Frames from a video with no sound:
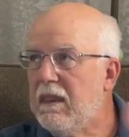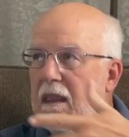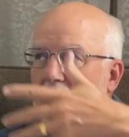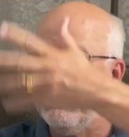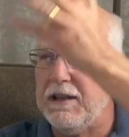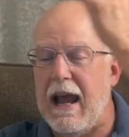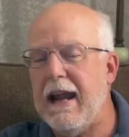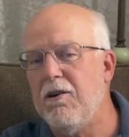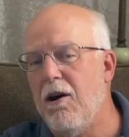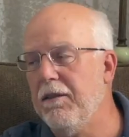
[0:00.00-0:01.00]
Let's see, I
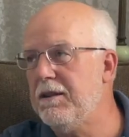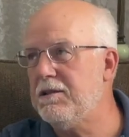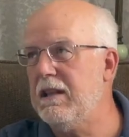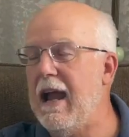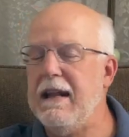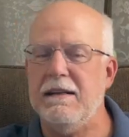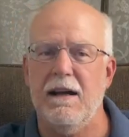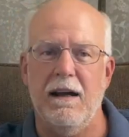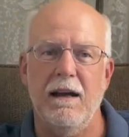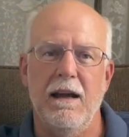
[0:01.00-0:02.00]
call this light,
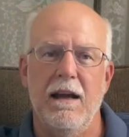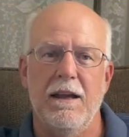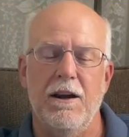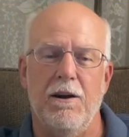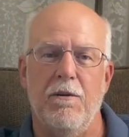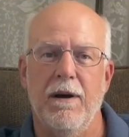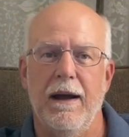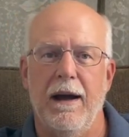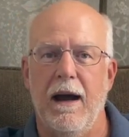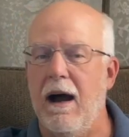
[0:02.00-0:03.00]

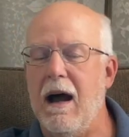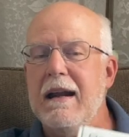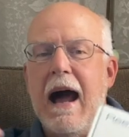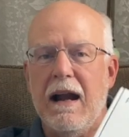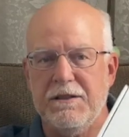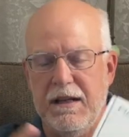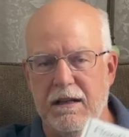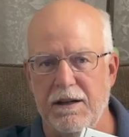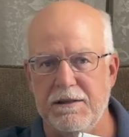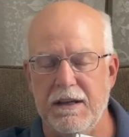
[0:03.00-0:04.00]
Anoxic,
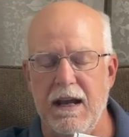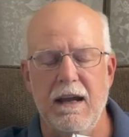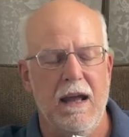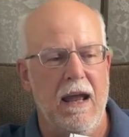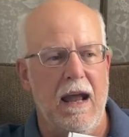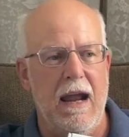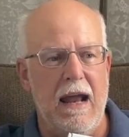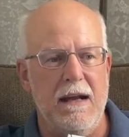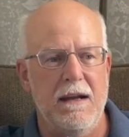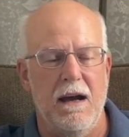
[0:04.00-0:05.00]
let's say.
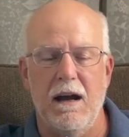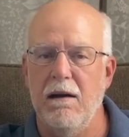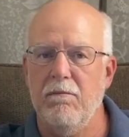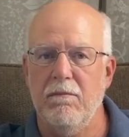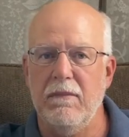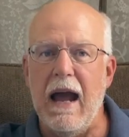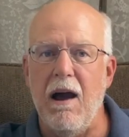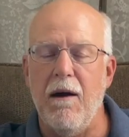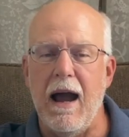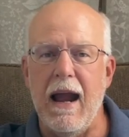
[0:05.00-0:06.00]
And
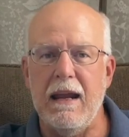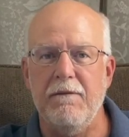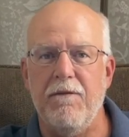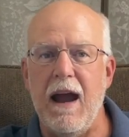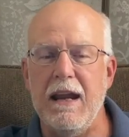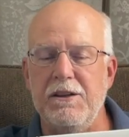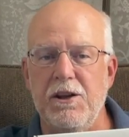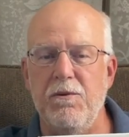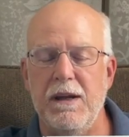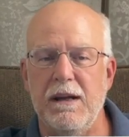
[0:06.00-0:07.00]
now I can fine
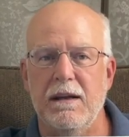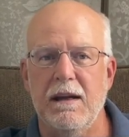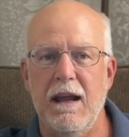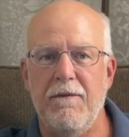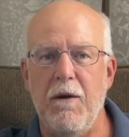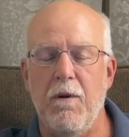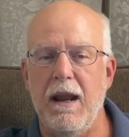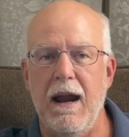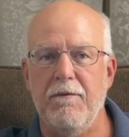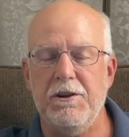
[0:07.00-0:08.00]
tune it if I want
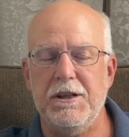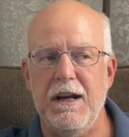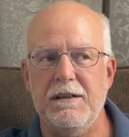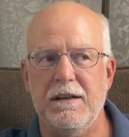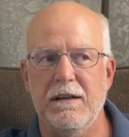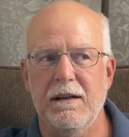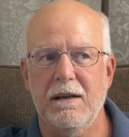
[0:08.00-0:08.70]
to ever change it.